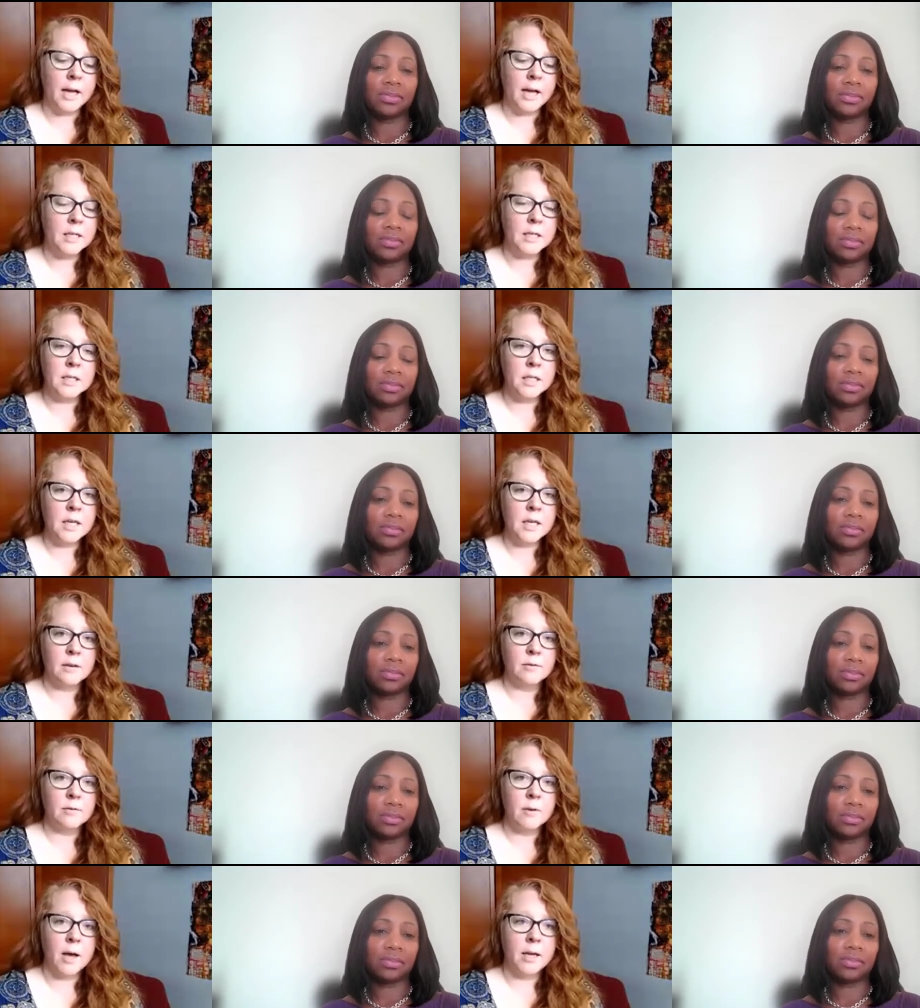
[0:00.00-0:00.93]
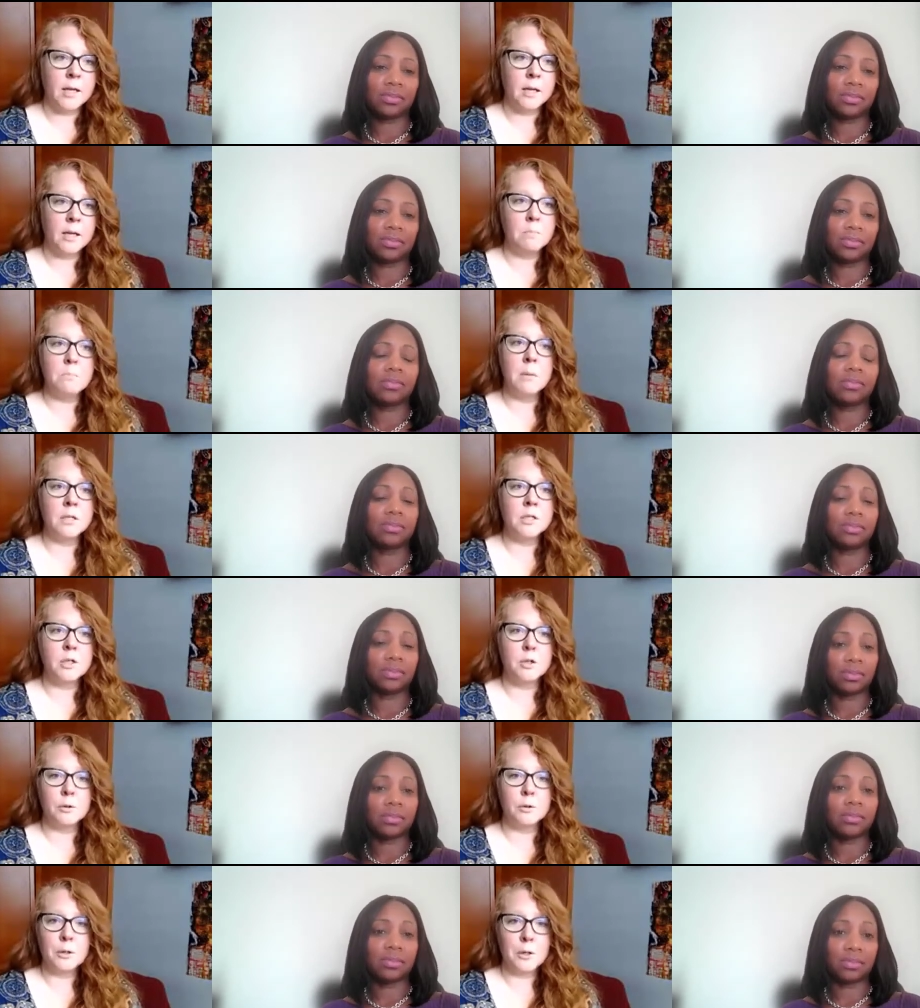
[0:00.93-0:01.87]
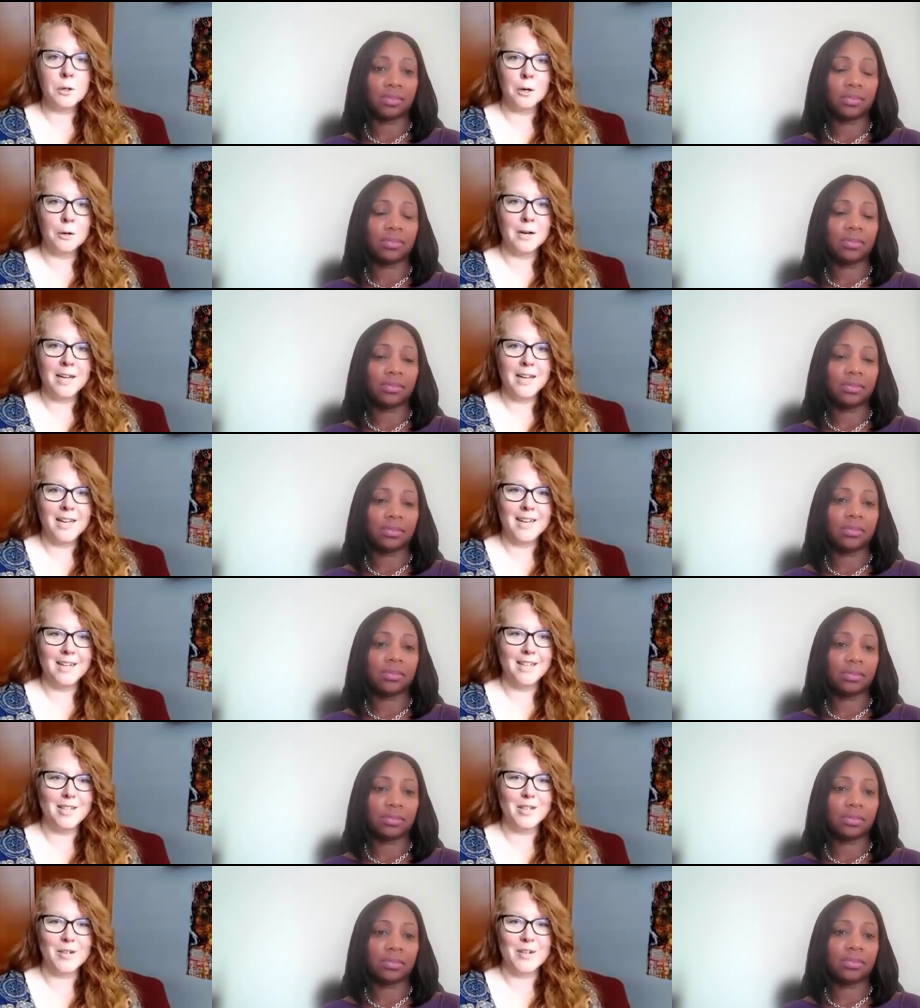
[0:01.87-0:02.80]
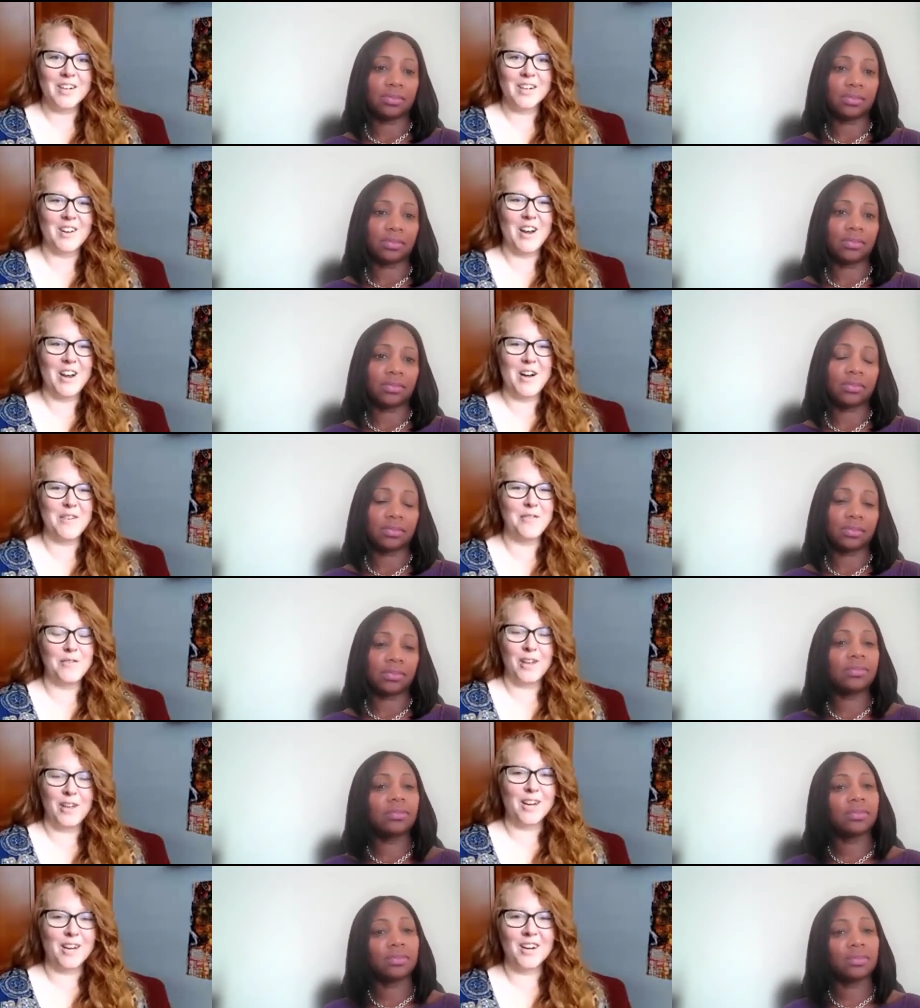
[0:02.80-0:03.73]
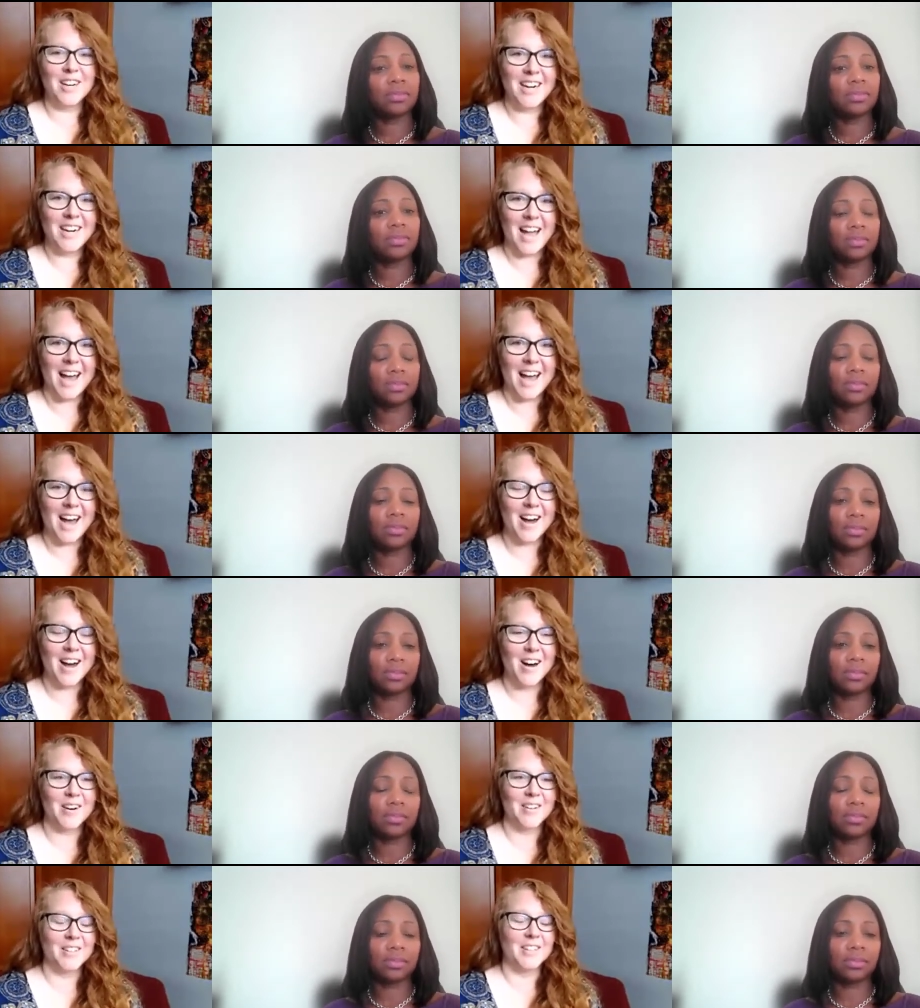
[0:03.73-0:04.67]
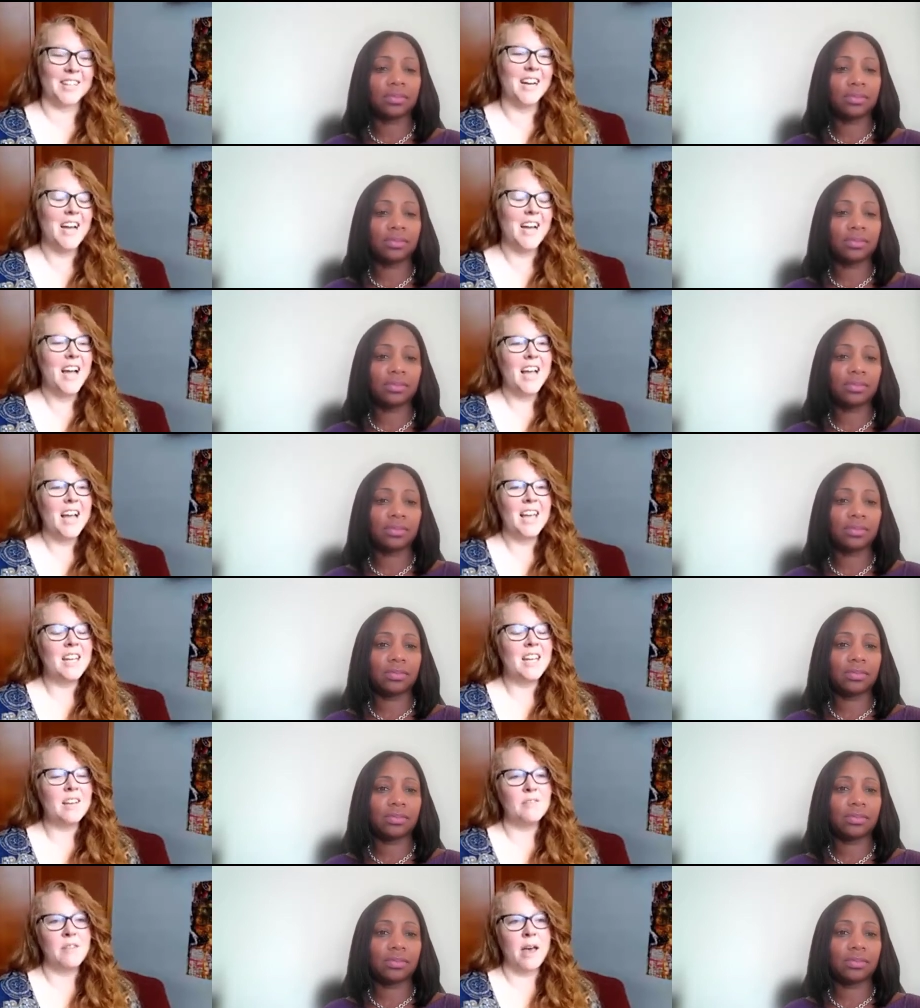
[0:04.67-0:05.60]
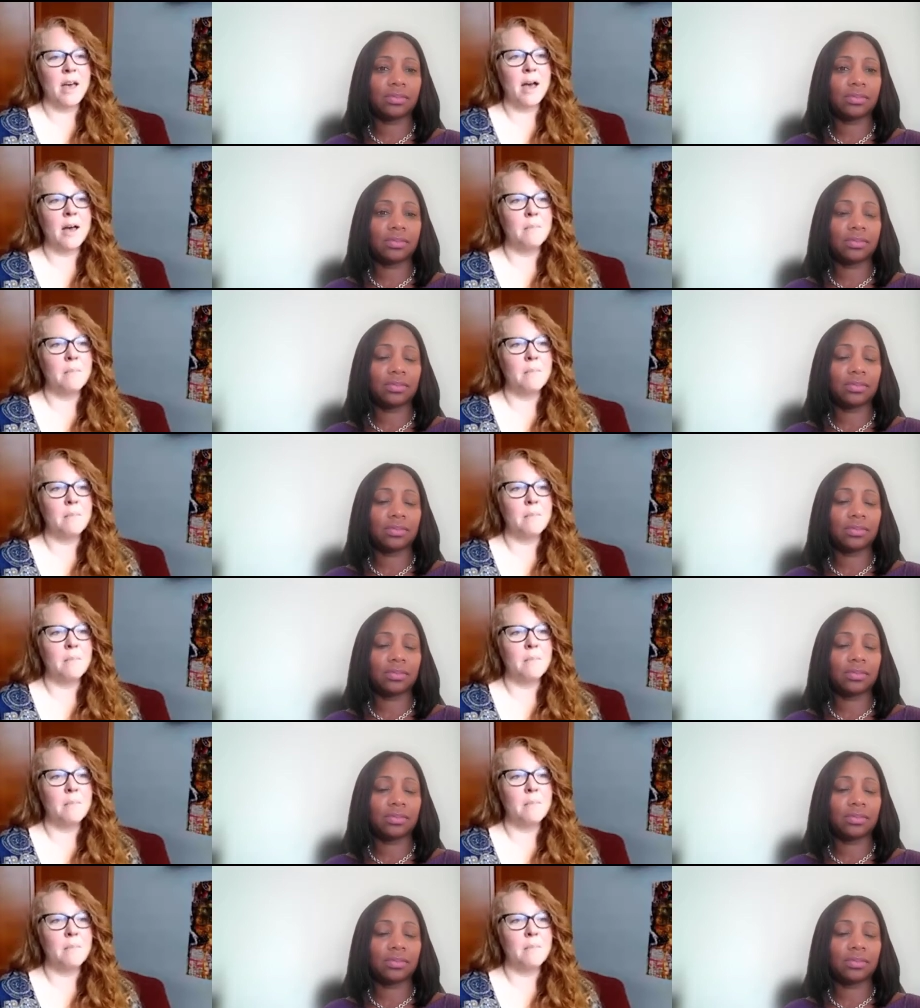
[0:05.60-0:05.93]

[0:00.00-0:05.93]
Speaker 1: I didn't leave. I didn't muster the courage or, you know, figure it out or any of that.